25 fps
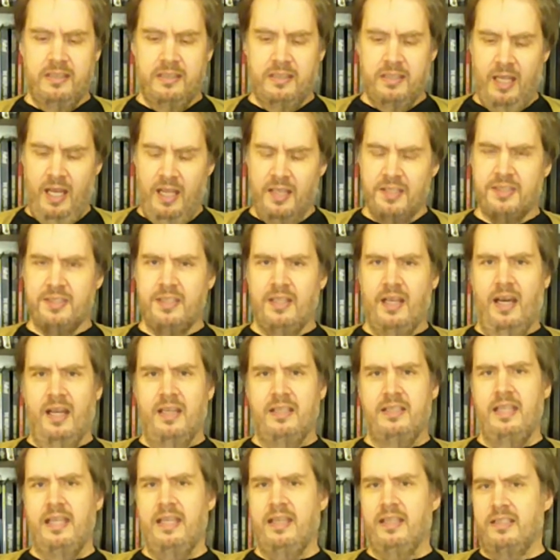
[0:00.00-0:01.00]
does
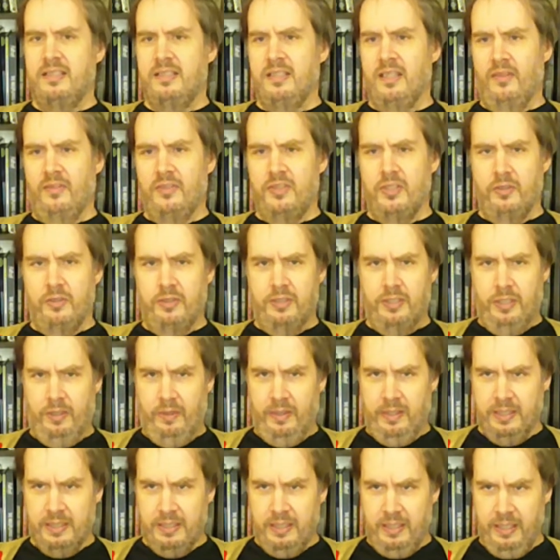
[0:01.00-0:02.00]
not take itself too
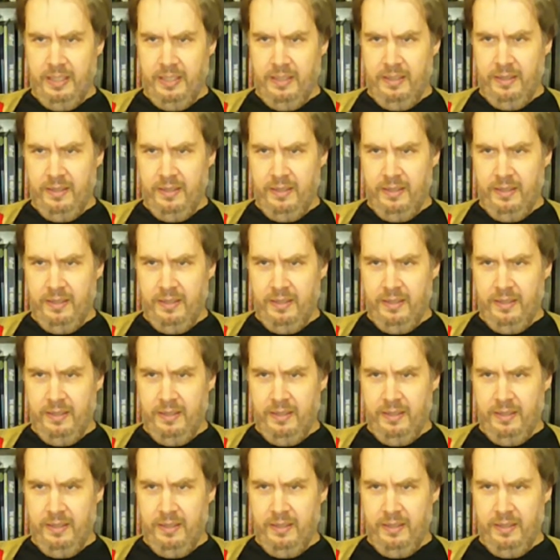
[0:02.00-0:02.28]
seriously.